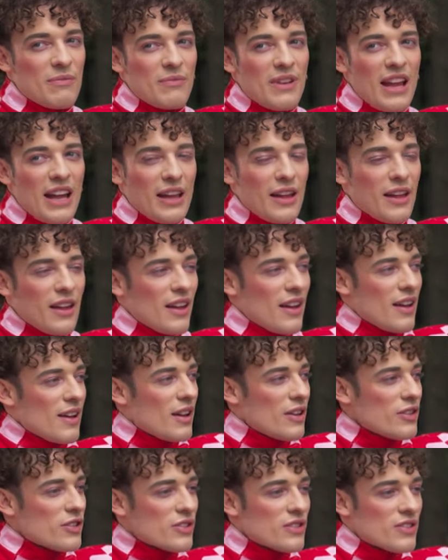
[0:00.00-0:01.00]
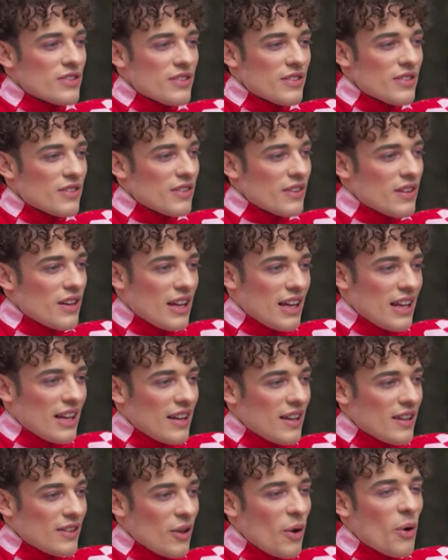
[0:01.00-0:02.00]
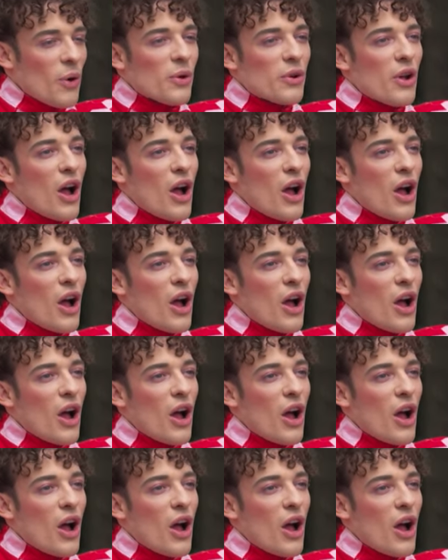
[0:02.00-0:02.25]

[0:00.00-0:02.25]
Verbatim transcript: Like just the whole